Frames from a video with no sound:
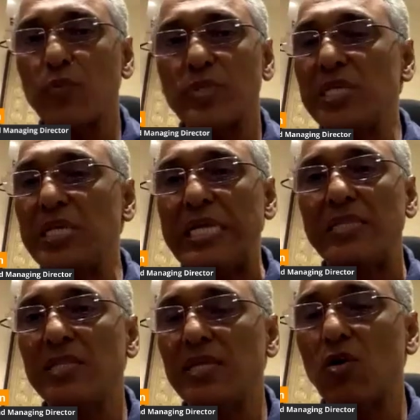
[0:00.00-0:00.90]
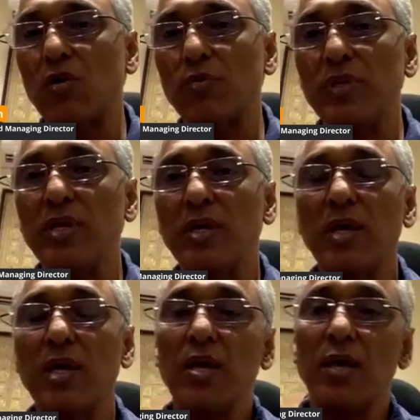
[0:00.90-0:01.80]
we're seeing in the economy,
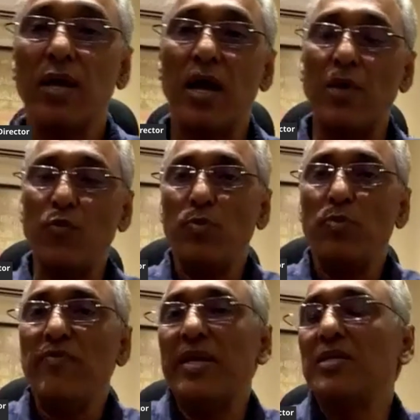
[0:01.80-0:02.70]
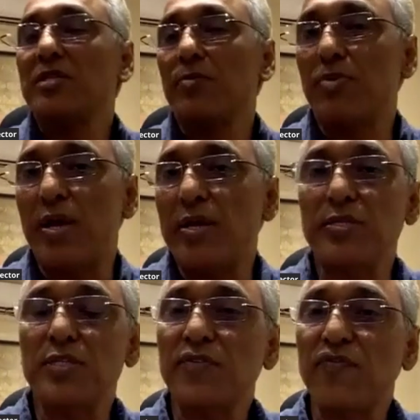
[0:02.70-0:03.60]
I would be very
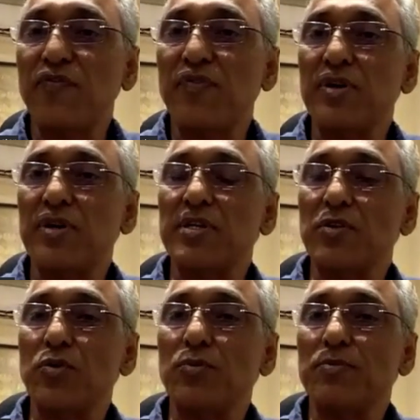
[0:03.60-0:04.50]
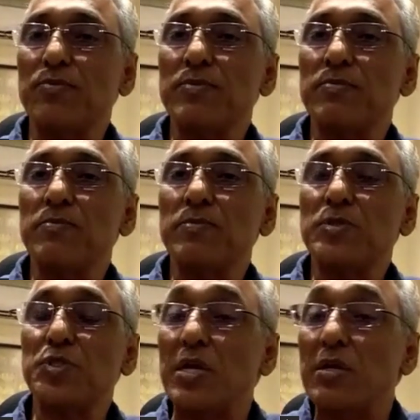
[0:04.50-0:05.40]
surprised if, you know,
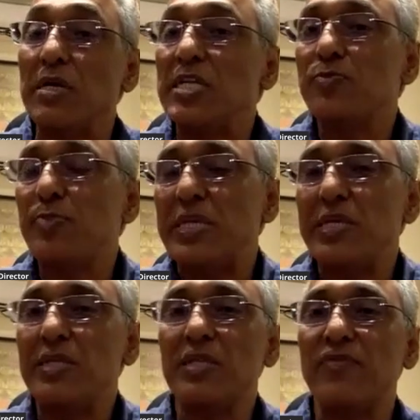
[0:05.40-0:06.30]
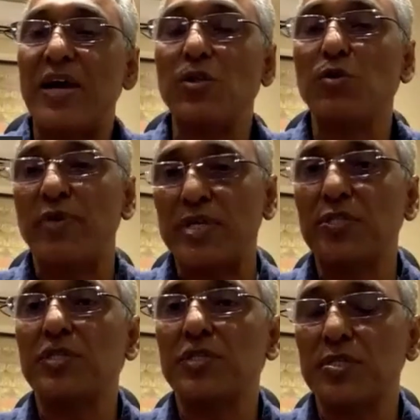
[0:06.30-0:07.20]
generally speaking, the value of
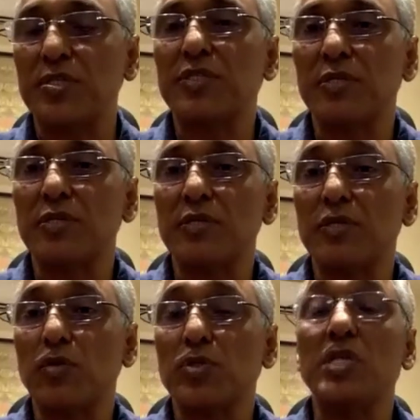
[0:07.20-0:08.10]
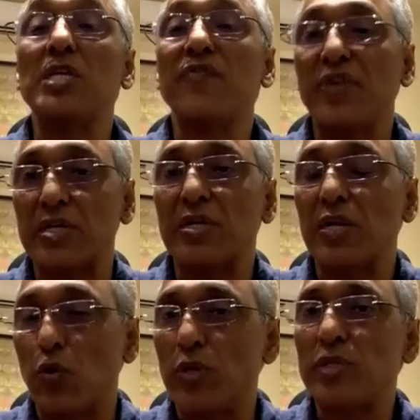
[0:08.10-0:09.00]
exits is, you know, significantly
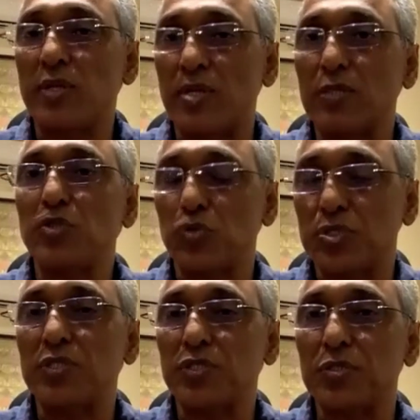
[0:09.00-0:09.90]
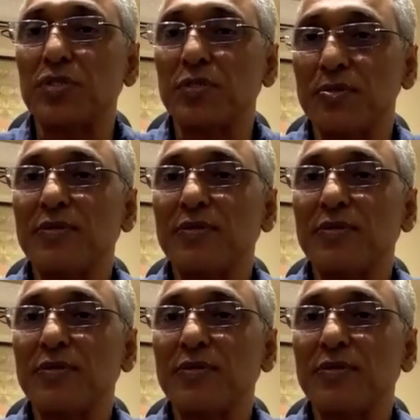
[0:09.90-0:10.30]
lower than other jurisdictions.